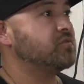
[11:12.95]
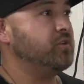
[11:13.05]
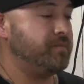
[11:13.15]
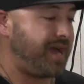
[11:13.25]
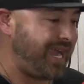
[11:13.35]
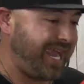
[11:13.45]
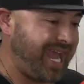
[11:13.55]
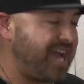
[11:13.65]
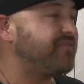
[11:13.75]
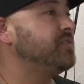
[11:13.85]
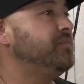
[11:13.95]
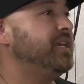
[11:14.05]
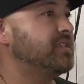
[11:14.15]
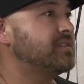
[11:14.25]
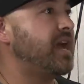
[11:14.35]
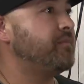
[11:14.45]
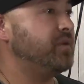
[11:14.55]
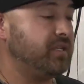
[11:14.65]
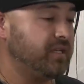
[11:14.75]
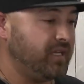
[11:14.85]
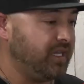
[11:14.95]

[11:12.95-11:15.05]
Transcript: swim. I have to make this happen. Right.